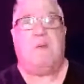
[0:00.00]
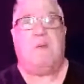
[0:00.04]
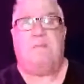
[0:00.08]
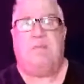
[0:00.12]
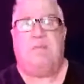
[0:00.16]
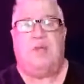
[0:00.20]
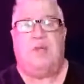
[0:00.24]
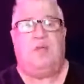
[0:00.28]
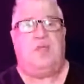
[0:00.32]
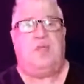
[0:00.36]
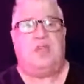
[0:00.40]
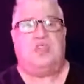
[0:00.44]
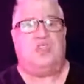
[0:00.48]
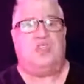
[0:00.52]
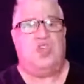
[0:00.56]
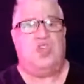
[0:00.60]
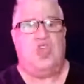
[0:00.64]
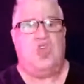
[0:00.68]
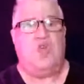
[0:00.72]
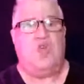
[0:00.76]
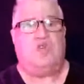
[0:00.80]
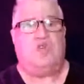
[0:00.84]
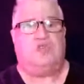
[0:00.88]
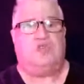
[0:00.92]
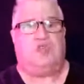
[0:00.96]
Build this
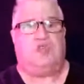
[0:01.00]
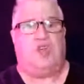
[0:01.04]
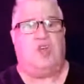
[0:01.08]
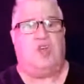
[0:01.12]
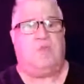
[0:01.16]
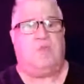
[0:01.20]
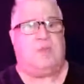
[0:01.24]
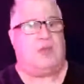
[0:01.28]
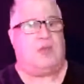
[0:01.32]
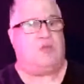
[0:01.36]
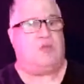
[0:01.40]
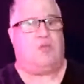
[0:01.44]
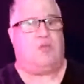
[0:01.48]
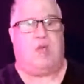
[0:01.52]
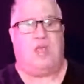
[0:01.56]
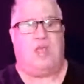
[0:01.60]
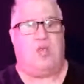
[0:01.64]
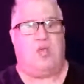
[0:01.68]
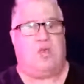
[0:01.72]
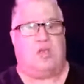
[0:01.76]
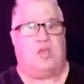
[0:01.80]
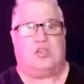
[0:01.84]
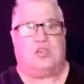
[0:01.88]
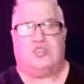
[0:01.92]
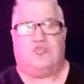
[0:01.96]
huge group. That way
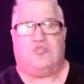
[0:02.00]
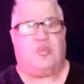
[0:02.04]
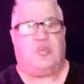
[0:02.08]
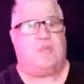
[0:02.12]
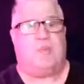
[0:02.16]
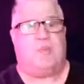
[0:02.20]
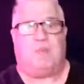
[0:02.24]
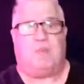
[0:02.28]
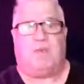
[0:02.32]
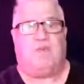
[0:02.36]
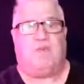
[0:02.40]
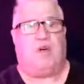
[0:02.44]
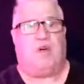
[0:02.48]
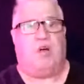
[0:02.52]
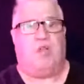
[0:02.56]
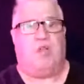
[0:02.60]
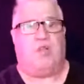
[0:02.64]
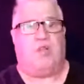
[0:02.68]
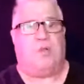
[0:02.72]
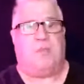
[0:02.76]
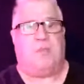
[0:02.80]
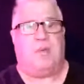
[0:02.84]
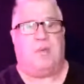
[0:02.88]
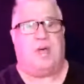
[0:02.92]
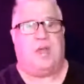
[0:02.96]
you can strip them of all
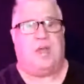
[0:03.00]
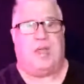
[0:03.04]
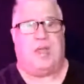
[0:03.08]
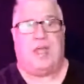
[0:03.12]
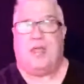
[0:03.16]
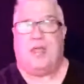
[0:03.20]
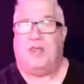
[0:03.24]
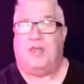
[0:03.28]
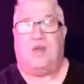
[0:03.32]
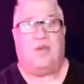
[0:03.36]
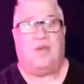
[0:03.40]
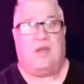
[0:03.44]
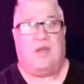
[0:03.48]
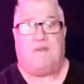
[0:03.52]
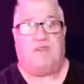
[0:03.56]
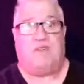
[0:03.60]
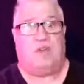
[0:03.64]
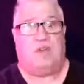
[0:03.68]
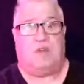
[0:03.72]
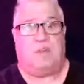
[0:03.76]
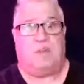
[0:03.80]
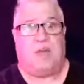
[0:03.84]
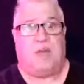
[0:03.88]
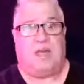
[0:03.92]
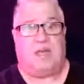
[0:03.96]
their money and they're never
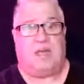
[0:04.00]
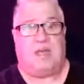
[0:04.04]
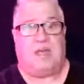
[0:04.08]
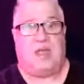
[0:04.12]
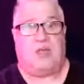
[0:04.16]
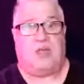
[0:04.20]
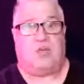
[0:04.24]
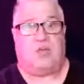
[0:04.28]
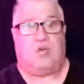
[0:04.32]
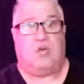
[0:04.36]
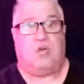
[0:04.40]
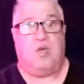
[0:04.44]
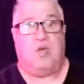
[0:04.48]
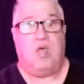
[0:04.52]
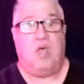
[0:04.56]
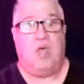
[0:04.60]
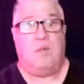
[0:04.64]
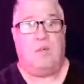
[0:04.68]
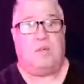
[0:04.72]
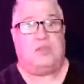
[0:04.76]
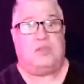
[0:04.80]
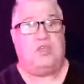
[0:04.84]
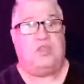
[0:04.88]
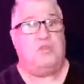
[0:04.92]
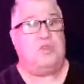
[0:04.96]
going to make a nickel.
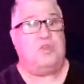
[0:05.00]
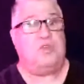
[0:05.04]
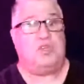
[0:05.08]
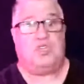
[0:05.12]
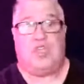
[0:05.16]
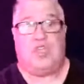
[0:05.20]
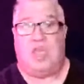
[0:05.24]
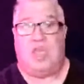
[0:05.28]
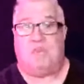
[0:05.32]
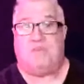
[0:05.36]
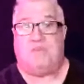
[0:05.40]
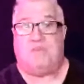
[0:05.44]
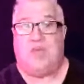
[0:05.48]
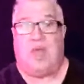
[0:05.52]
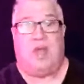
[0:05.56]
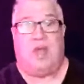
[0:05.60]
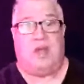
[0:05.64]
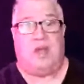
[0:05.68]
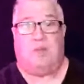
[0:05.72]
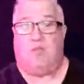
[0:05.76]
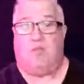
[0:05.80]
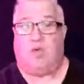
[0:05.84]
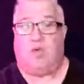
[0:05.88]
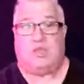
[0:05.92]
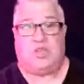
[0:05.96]
But you just keep
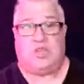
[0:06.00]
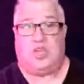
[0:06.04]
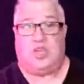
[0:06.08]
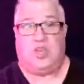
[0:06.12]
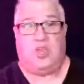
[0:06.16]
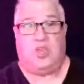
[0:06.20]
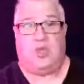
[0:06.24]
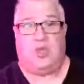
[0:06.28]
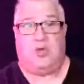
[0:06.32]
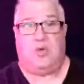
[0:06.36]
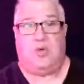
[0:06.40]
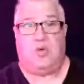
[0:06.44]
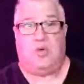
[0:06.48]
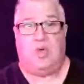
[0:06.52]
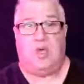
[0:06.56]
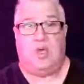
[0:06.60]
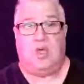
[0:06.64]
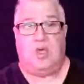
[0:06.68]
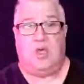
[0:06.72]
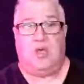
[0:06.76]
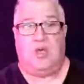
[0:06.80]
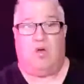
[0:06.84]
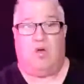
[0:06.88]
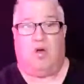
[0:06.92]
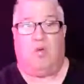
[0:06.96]
telling them what to do
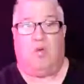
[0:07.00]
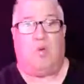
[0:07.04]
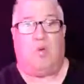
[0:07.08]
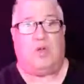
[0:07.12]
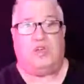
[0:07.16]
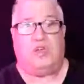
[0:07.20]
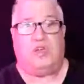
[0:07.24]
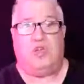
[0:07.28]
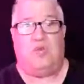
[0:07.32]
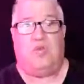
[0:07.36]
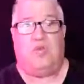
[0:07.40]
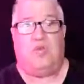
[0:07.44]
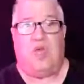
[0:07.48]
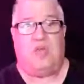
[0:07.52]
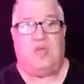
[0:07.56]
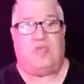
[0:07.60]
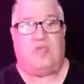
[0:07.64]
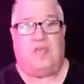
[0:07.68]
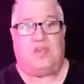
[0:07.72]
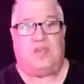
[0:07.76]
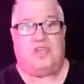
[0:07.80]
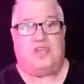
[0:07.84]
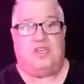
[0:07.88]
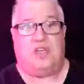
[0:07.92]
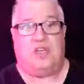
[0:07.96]
or what you think
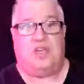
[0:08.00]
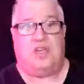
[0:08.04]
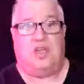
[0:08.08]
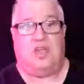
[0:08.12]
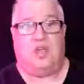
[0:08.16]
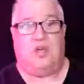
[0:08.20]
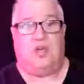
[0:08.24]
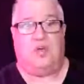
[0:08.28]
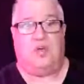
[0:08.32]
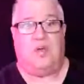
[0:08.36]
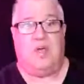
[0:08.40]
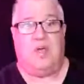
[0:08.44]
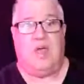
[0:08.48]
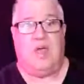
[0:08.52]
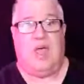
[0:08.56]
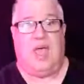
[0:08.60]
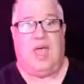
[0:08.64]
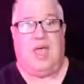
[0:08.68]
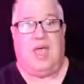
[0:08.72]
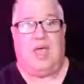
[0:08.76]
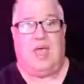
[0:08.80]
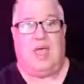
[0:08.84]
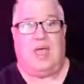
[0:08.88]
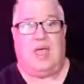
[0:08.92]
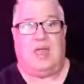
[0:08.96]
they should do.
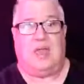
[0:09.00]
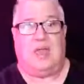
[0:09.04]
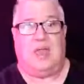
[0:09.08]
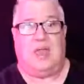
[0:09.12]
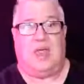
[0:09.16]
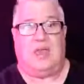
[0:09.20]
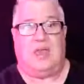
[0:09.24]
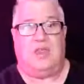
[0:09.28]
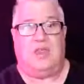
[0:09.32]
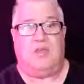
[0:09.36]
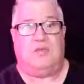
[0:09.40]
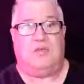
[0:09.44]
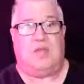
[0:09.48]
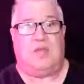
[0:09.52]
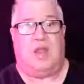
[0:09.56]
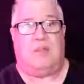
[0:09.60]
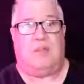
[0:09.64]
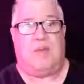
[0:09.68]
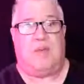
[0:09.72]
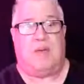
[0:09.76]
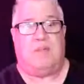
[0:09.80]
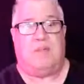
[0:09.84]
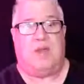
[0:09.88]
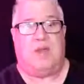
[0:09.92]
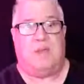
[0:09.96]
And you tell
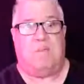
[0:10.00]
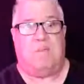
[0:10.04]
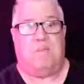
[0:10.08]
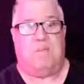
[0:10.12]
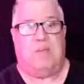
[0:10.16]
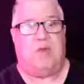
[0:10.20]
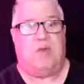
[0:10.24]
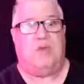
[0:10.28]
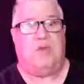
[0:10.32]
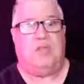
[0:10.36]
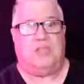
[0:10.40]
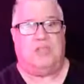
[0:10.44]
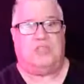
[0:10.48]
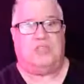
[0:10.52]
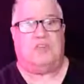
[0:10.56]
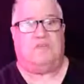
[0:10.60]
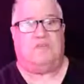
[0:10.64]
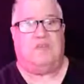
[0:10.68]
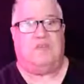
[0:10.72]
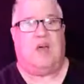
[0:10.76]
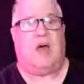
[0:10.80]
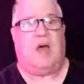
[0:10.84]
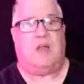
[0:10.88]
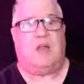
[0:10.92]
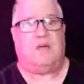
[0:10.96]
them how many billions of
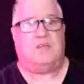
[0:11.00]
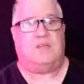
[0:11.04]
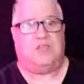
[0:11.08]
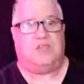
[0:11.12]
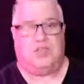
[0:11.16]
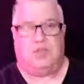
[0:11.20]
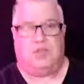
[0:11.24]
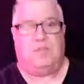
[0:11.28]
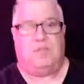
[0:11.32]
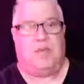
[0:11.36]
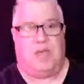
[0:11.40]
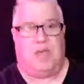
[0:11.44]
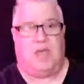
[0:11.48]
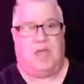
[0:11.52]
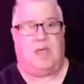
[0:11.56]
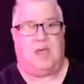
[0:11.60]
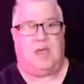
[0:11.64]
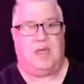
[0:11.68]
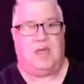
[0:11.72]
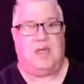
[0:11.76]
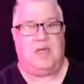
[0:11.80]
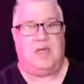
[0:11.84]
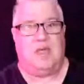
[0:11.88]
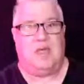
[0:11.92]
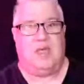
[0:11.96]
dollars you make,
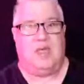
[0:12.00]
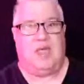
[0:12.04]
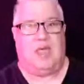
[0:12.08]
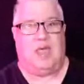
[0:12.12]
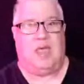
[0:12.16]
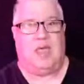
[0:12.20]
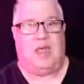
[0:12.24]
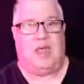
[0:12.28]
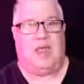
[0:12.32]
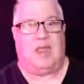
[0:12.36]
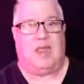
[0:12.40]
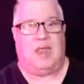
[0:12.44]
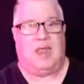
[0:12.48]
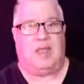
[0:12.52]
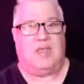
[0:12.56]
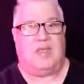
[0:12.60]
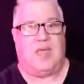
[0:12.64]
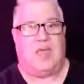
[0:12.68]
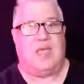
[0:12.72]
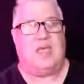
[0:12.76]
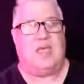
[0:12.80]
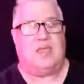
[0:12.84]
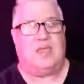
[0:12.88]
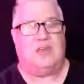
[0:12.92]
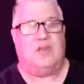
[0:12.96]
and
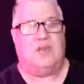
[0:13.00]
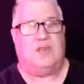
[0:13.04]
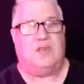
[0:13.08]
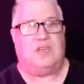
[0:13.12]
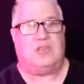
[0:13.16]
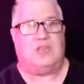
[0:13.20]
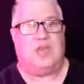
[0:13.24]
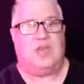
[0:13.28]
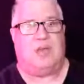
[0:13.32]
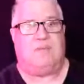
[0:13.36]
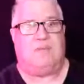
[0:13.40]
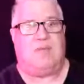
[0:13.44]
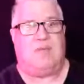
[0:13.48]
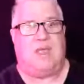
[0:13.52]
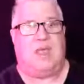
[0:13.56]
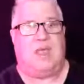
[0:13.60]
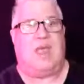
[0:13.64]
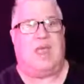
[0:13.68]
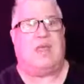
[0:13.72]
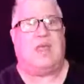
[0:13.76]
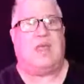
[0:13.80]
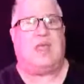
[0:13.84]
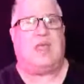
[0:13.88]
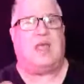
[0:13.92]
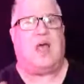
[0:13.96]
they can do the same thing,
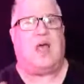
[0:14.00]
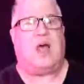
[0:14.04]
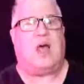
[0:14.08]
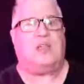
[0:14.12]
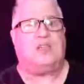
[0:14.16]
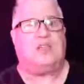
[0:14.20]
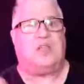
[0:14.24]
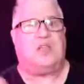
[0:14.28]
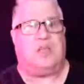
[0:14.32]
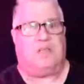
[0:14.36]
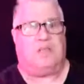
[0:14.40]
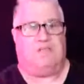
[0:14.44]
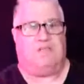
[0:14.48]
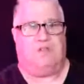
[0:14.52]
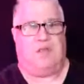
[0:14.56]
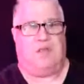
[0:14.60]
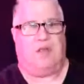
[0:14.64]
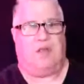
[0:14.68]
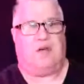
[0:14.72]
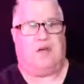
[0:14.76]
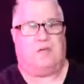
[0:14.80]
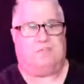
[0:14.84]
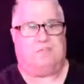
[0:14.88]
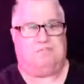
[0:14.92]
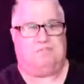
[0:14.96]
and they constantly
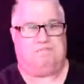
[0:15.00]
fail.